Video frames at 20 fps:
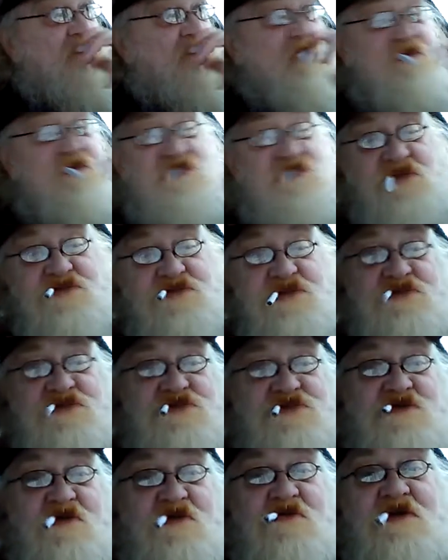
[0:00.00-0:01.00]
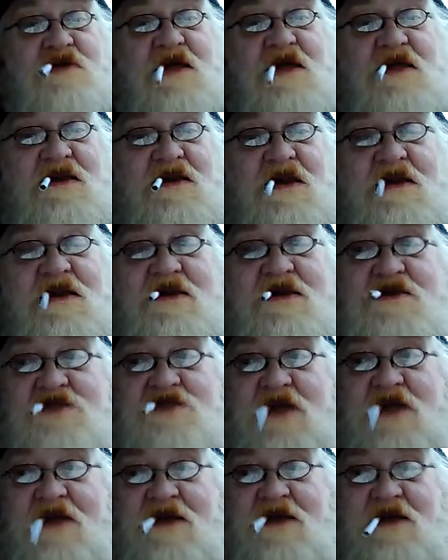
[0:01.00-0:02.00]
But since it's turned daylight, it's
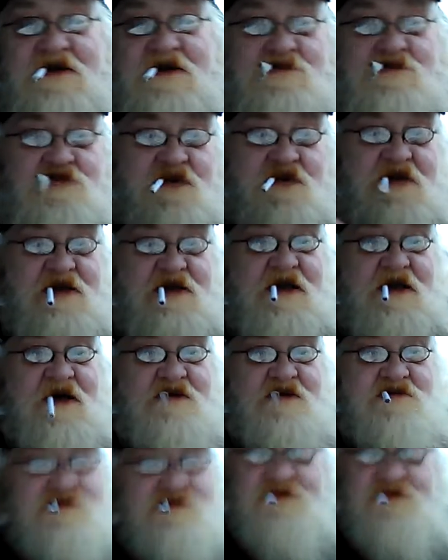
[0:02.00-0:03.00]
got kind of pretty out.